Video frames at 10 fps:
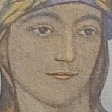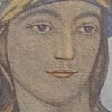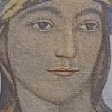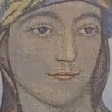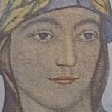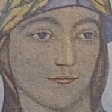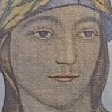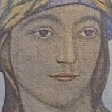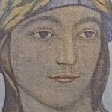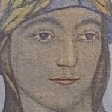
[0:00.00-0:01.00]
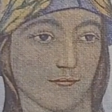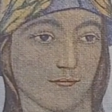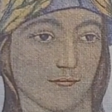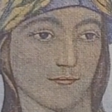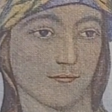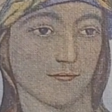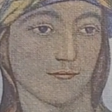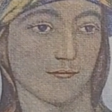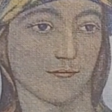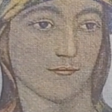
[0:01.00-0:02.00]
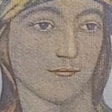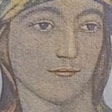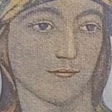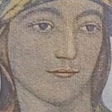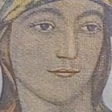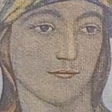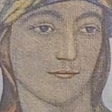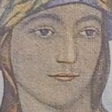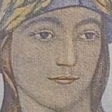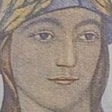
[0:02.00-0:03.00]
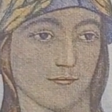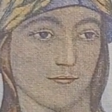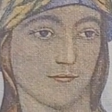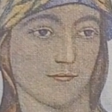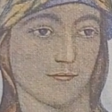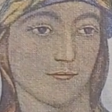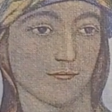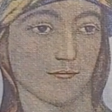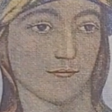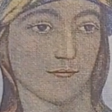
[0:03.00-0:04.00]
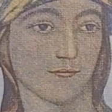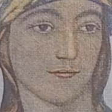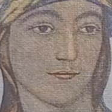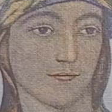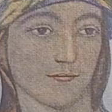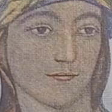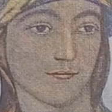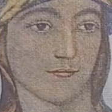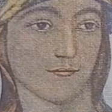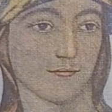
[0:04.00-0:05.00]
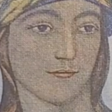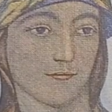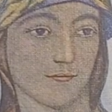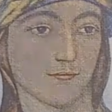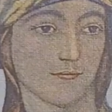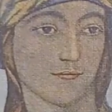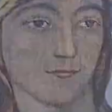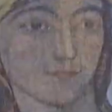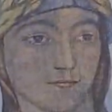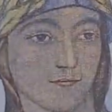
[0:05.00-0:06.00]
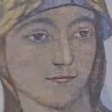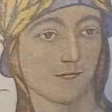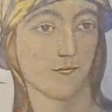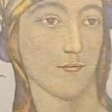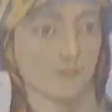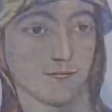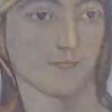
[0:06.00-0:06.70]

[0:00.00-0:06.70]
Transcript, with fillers: And that's probably Marianne or Liberty. Quite a nice banknote. And these ones are